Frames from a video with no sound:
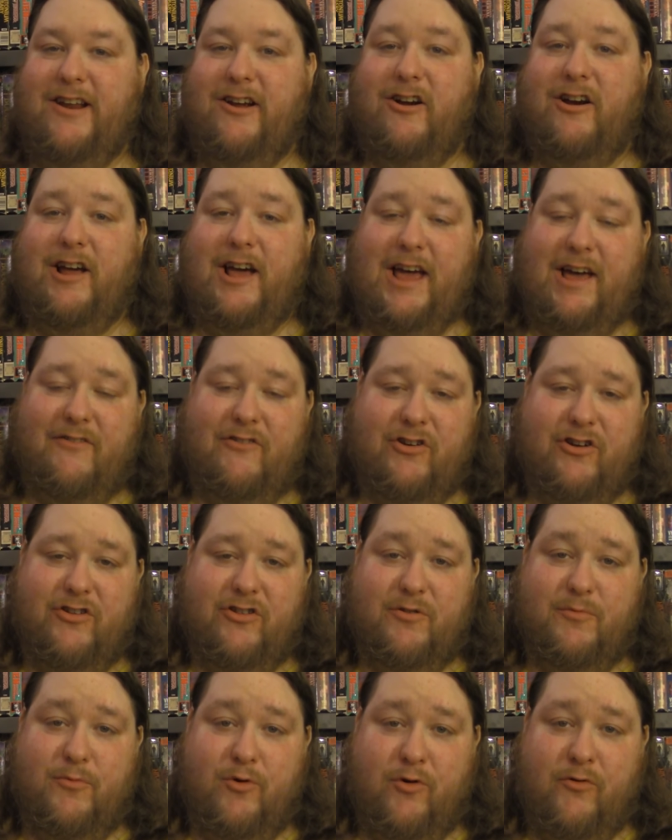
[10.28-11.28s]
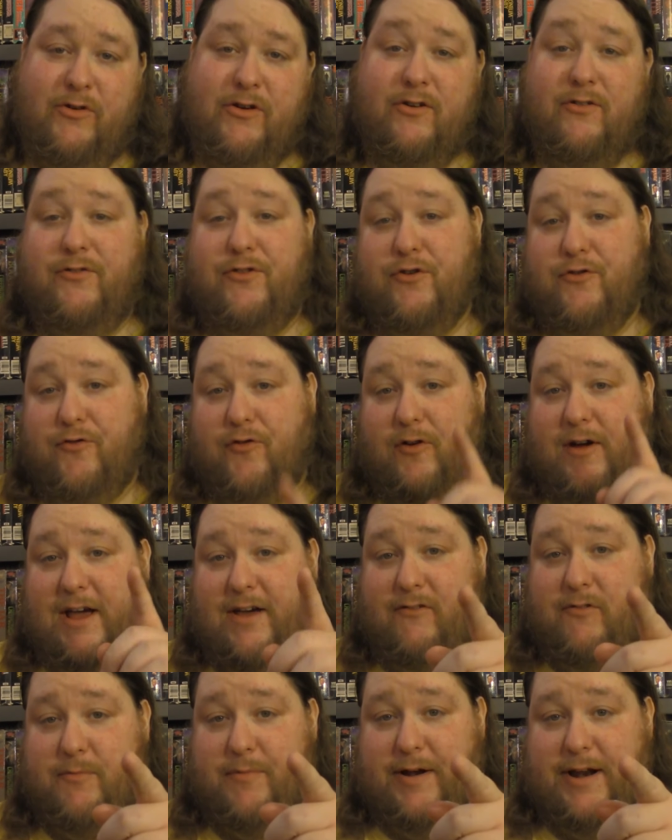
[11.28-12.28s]
here, and I have another movie review for
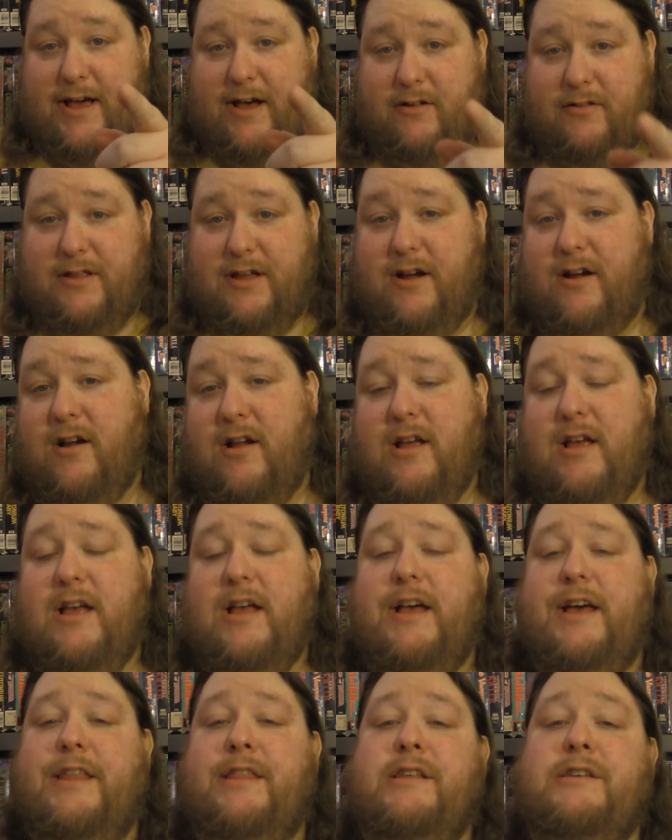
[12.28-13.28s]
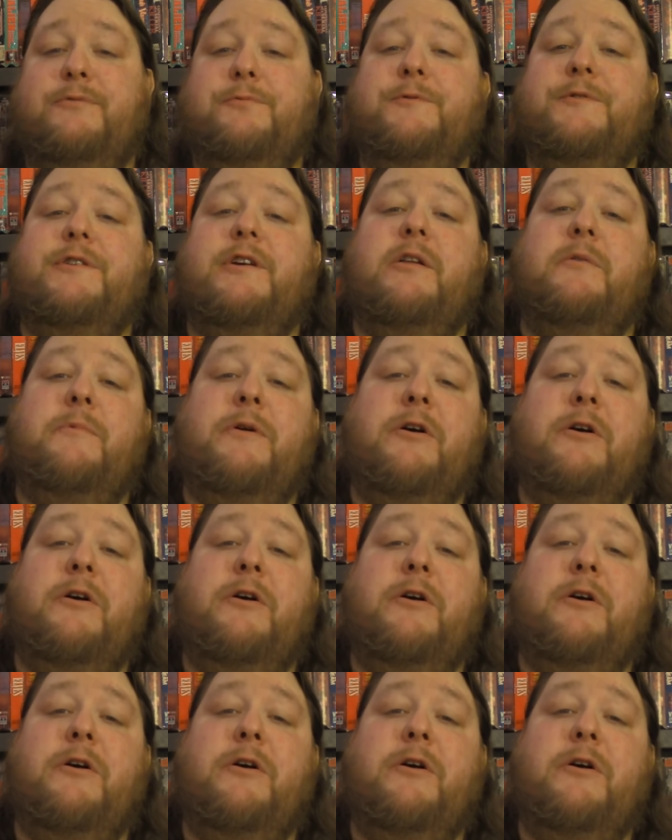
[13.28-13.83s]
everybody out there. And this one's going to